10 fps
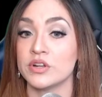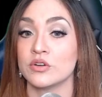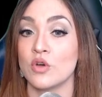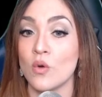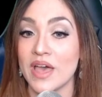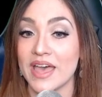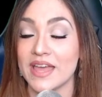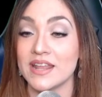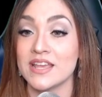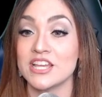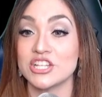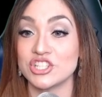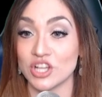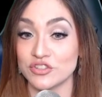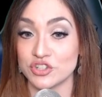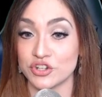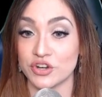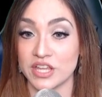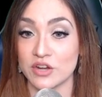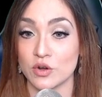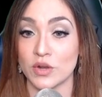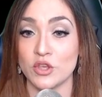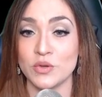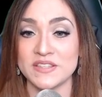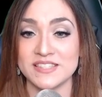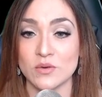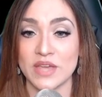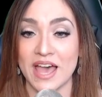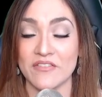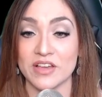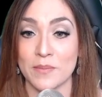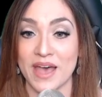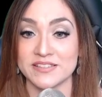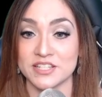Go ahead, shelter your hero. Now you can see we have a capacity of